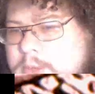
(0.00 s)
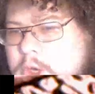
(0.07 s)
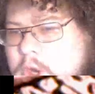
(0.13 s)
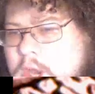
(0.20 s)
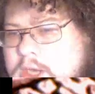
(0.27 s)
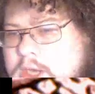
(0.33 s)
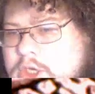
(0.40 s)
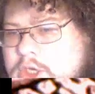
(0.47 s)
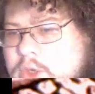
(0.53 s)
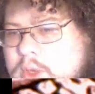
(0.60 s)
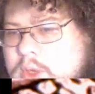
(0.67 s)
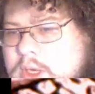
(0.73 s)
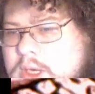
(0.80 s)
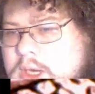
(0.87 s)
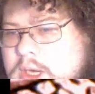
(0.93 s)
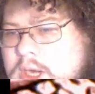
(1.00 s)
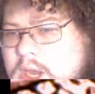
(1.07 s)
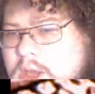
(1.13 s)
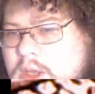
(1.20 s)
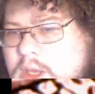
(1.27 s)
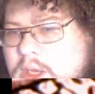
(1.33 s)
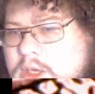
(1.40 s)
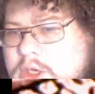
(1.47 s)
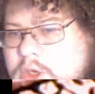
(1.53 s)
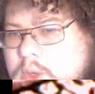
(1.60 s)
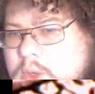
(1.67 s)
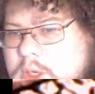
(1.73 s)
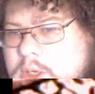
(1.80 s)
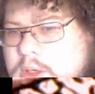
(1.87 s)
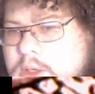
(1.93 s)
know how to do it, and I'll do
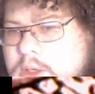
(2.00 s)
it.